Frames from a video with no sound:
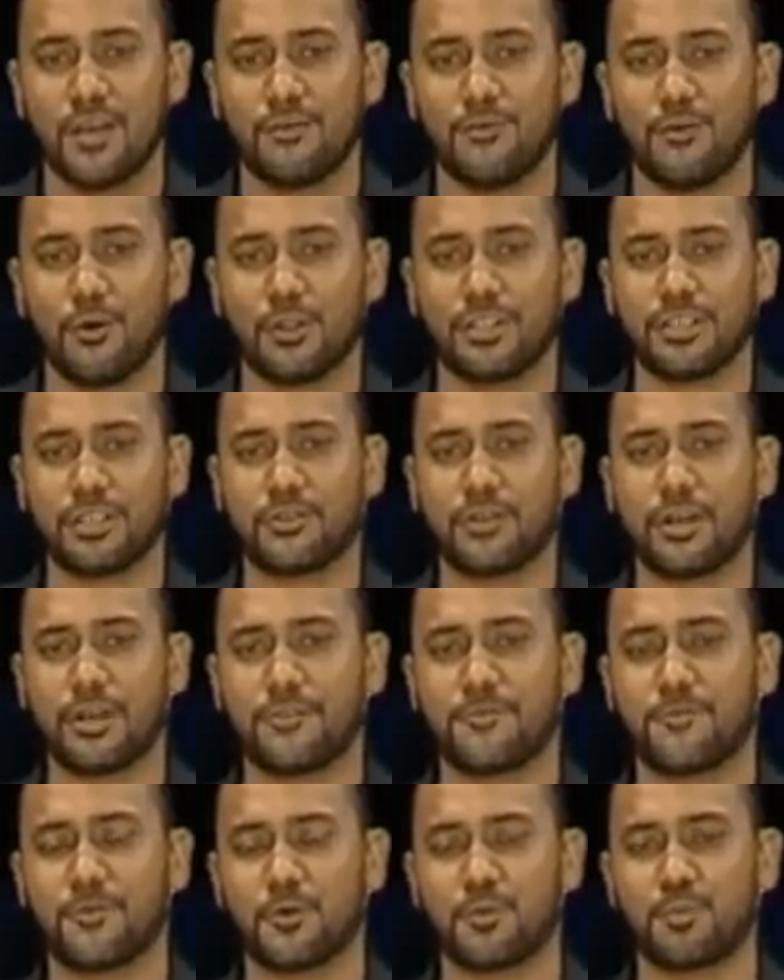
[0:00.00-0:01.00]
For all the
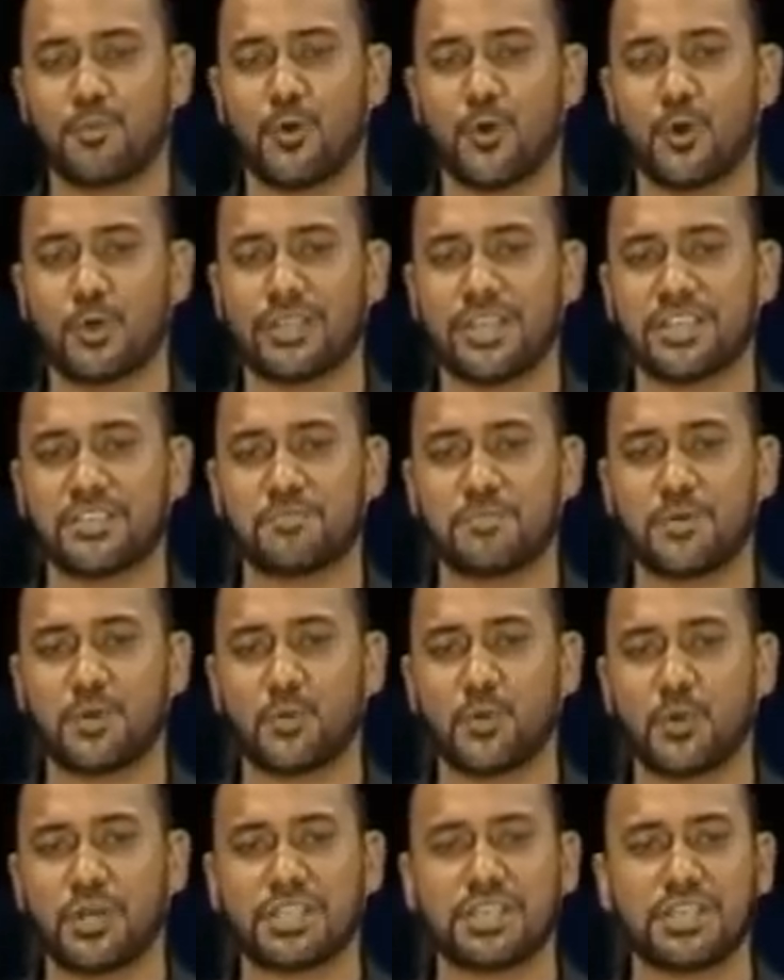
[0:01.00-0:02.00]
great football that's
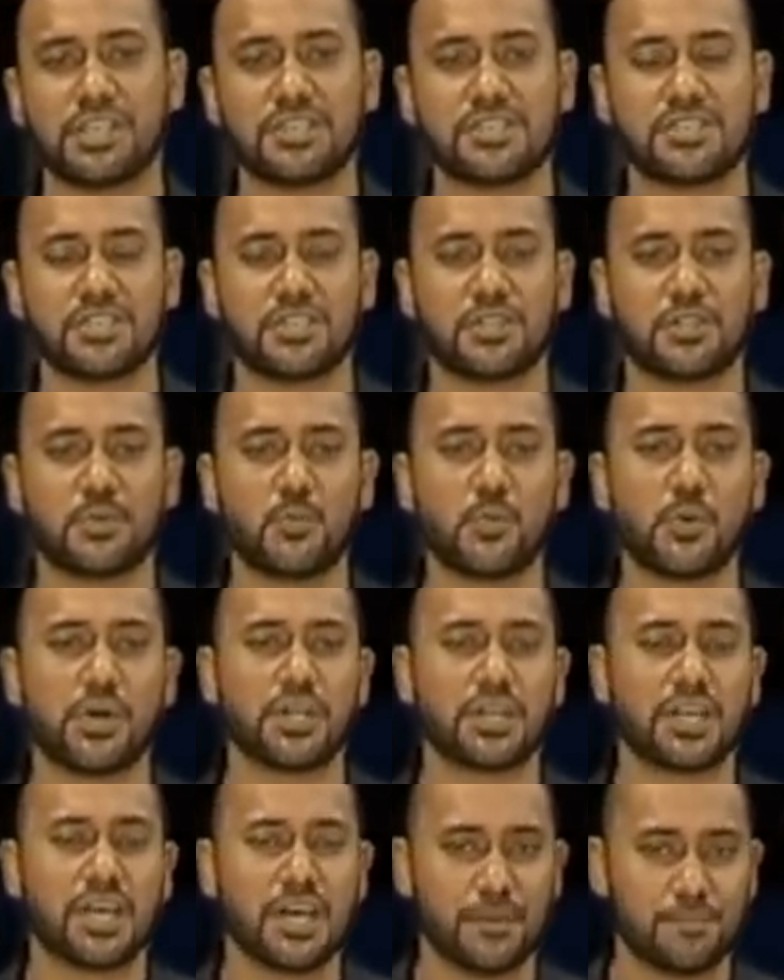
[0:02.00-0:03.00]
been witnessed at the
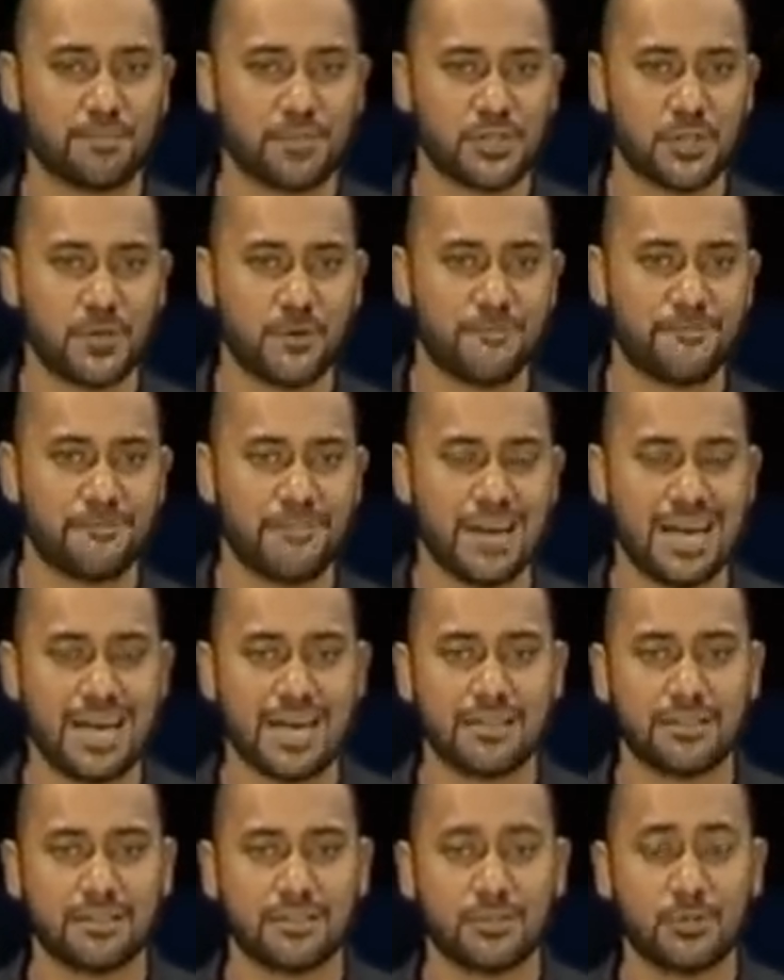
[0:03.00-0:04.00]
World Cup so
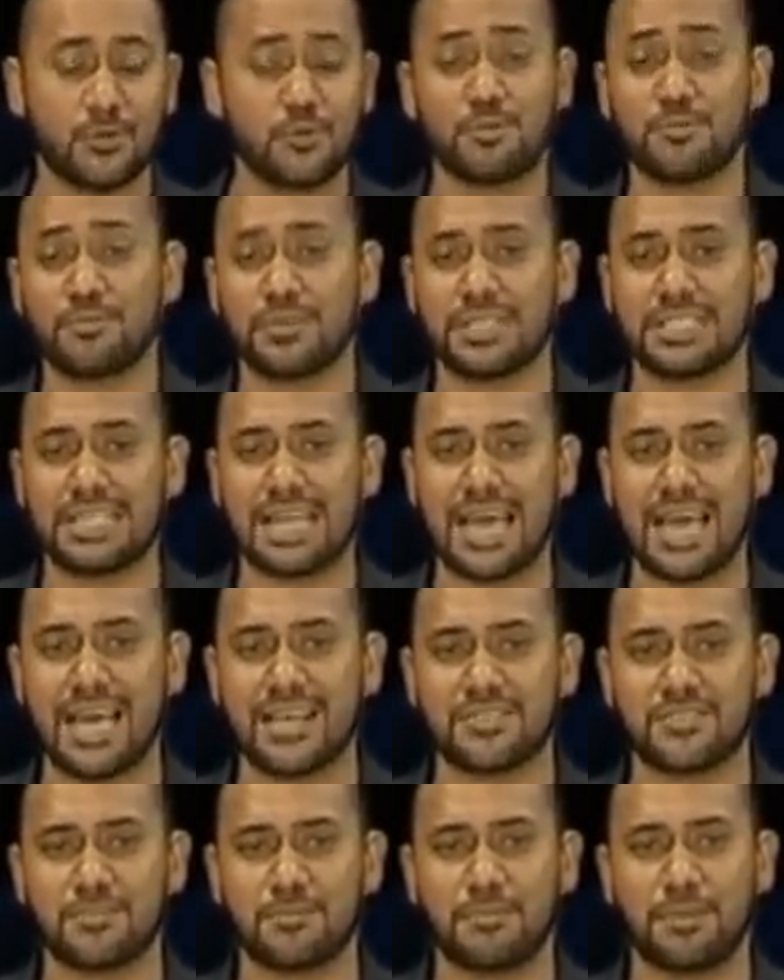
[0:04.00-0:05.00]
far, the tournament
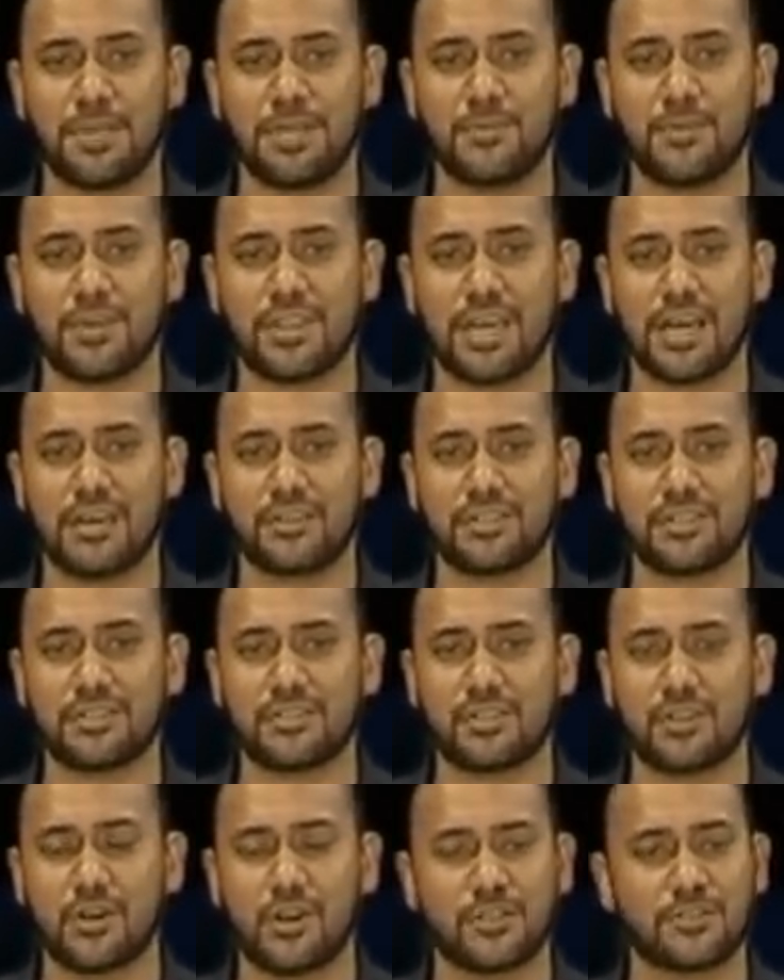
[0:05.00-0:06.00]
hasn't been without
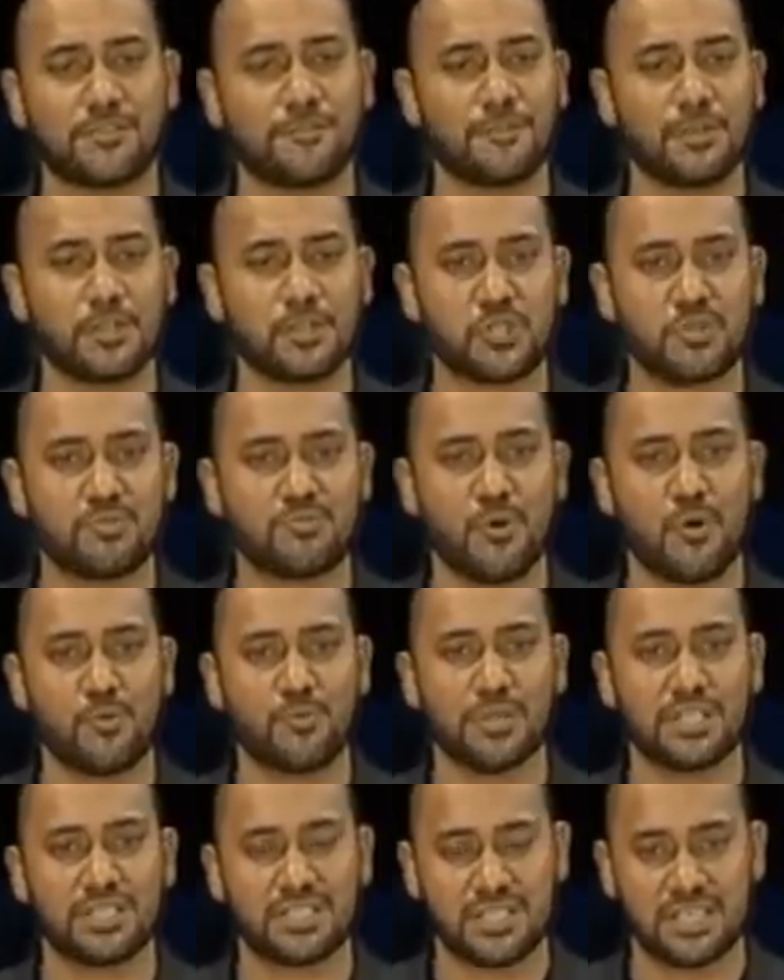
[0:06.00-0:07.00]
its controversial
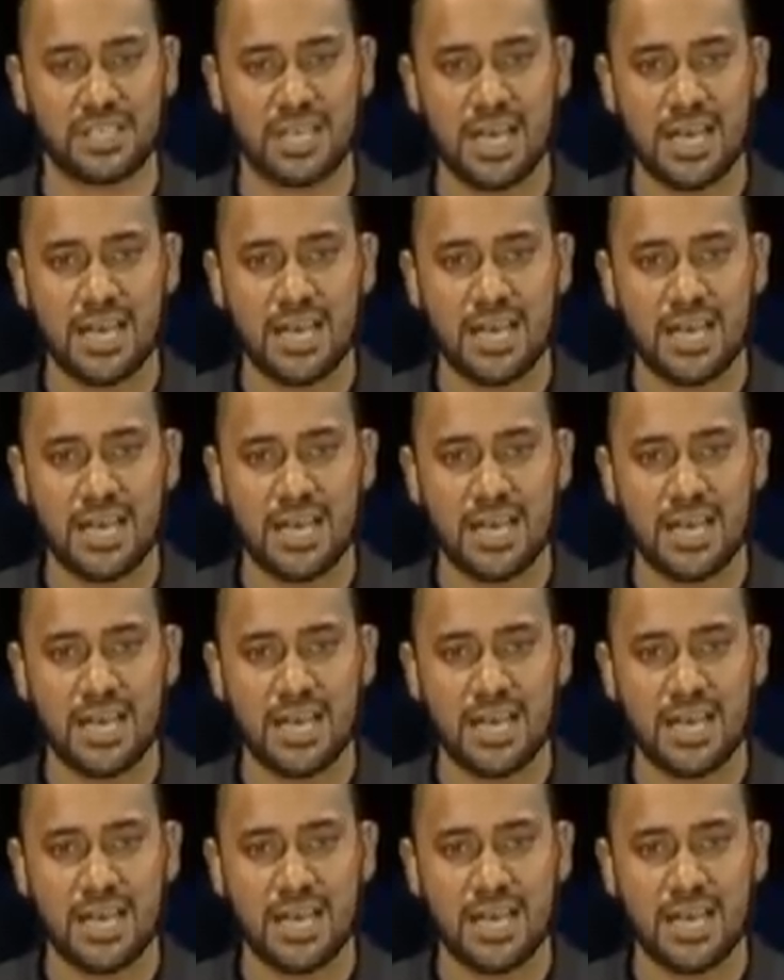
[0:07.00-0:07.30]
moments.